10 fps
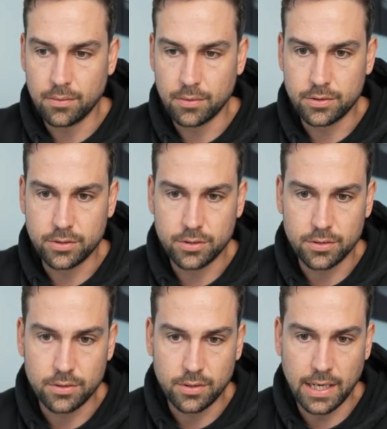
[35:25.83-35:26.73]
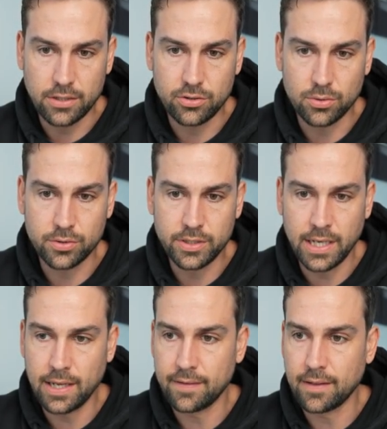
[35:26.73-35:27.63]
Which, thanks, you're all
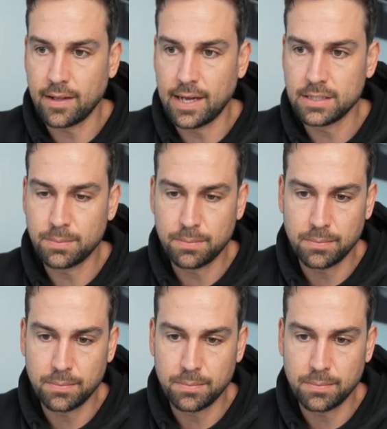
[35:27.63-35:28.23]
set. And then the last